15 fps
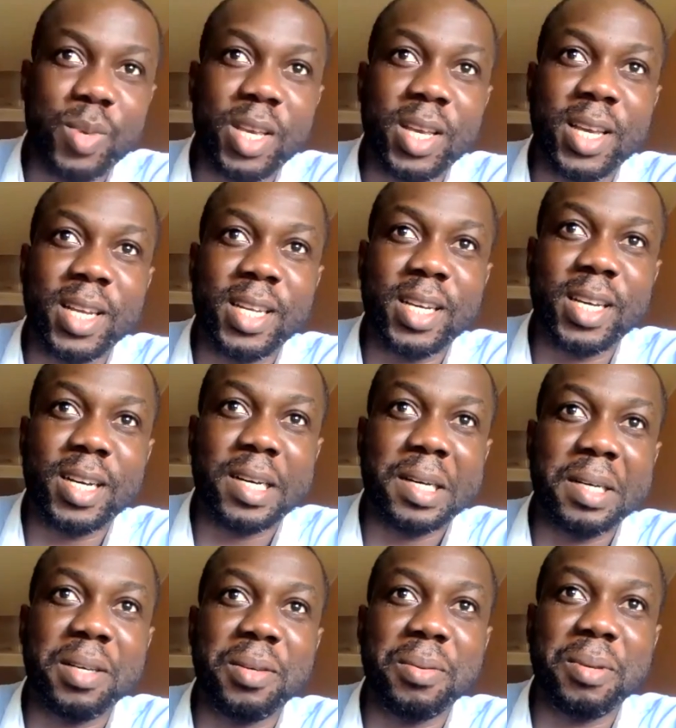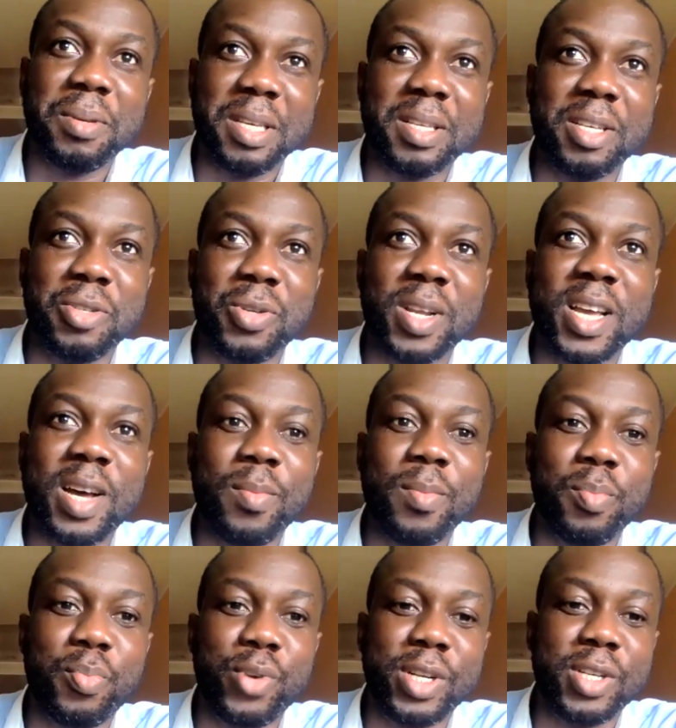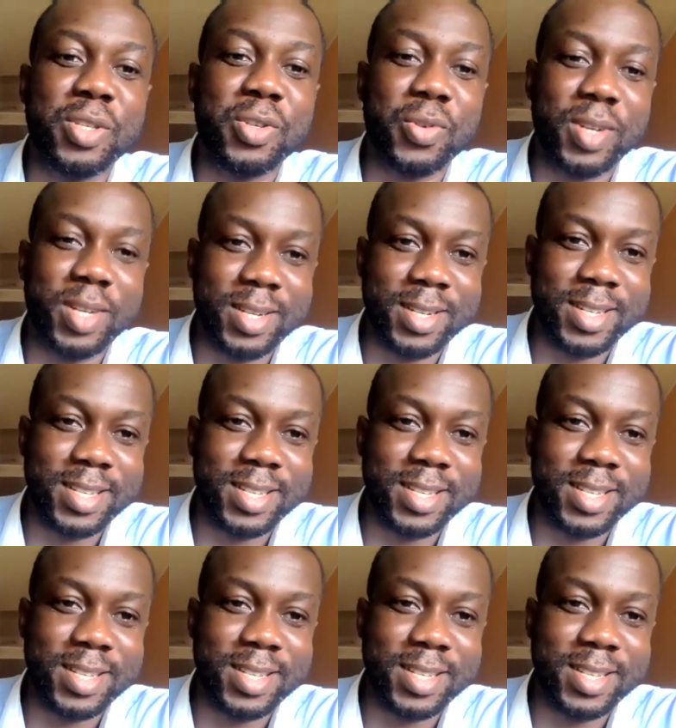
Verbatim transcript: me, and uh, it, it should come pretty soon.